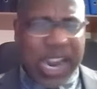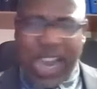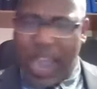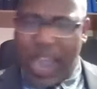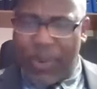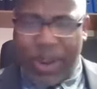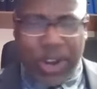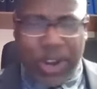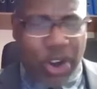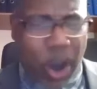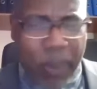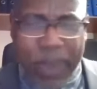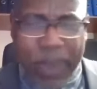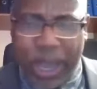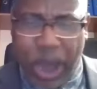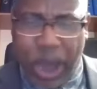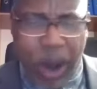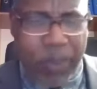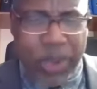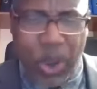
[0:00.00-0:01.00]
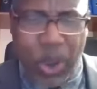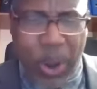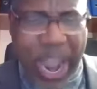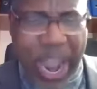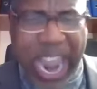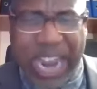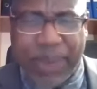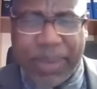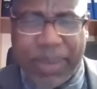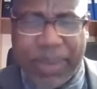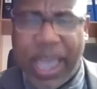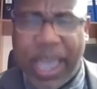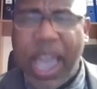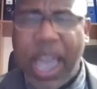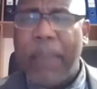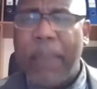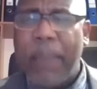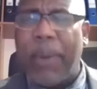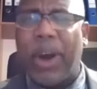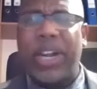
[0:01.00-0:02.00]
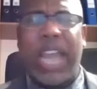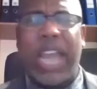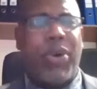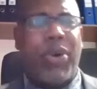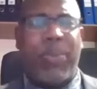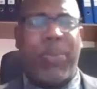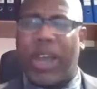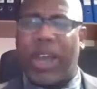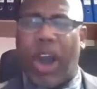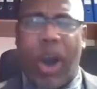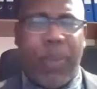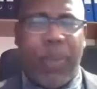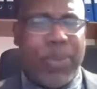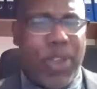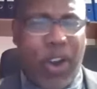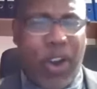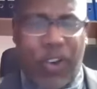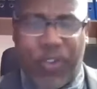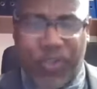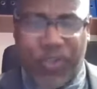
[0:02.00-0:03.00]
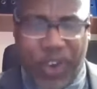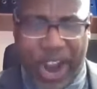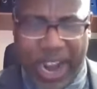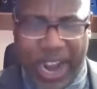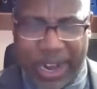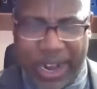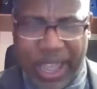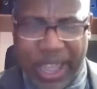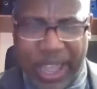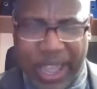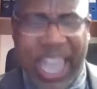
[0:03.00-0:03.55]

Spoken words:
they will not become your enemy, but they will become your friend.